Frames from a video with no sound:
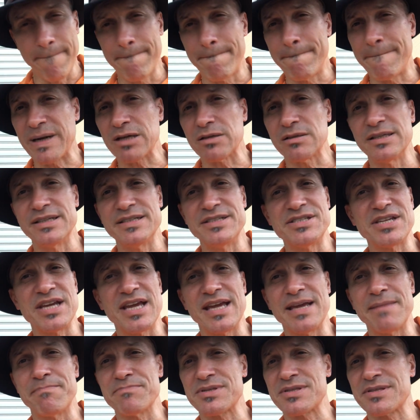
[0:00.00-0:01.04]
Bartlett and
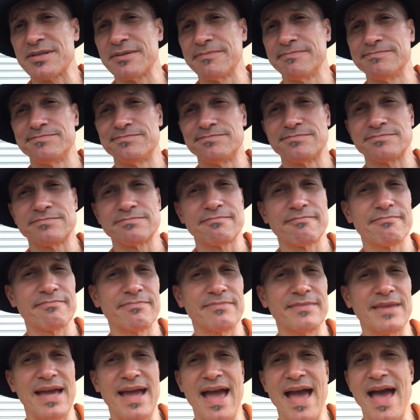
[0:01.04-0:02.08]
James,
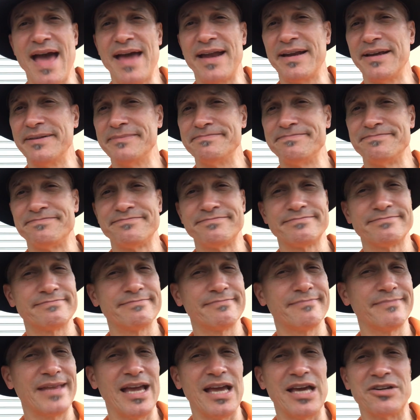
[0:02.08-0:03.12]
they had it.
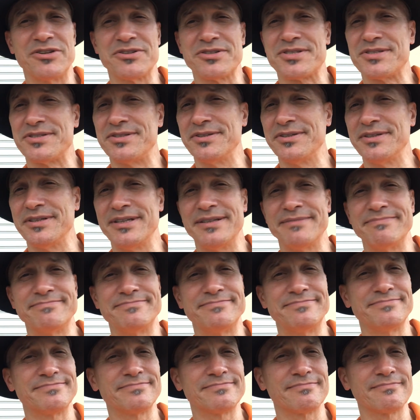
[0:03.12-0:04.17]
They understood it.
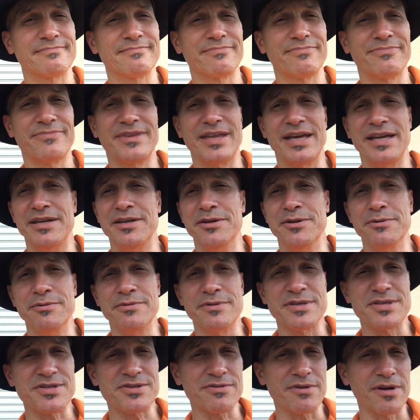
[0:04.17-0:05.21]
They knew
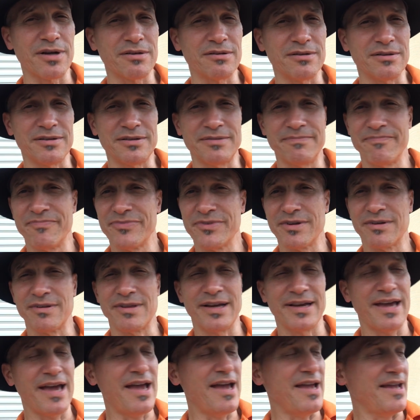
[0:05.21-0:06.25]
the struggle. They're
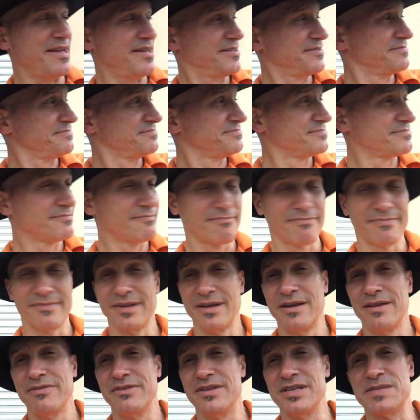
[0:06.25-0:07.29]
like, hey,
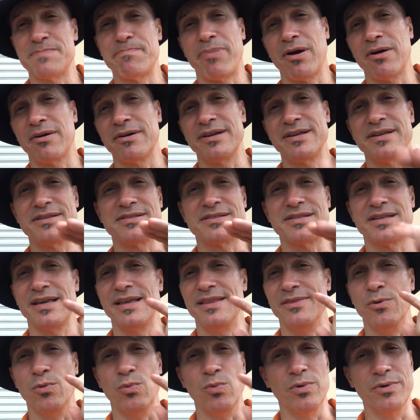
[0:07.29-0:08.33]
these parties
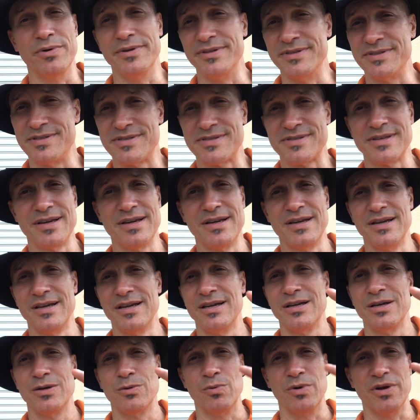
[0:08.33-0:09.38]
in the woods
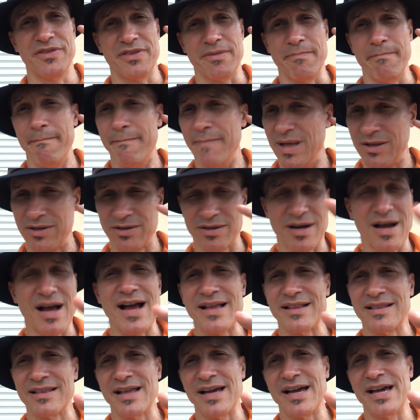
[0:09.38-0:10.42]
with Miller
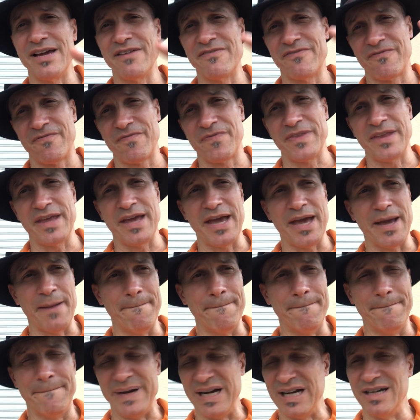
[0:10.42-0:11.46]
High Life
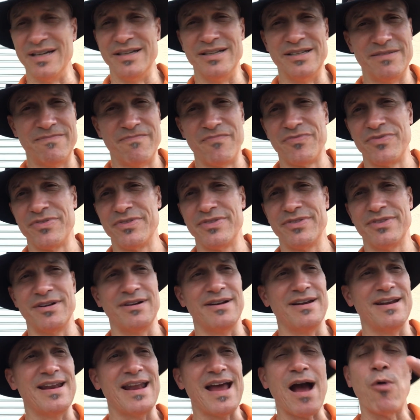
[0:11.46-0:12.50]
and Bud
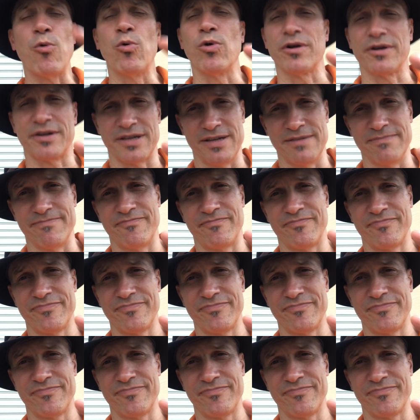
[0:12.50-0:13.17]
not working,